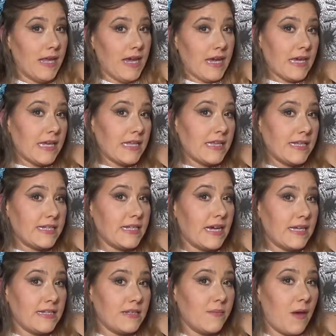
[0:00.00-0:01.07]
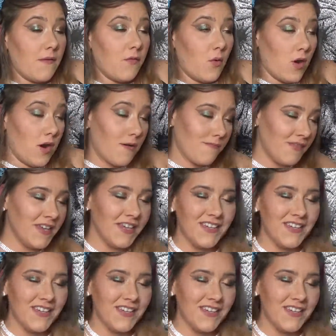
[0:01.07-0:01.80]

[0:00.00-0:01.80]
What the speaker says: like the size of my forearm.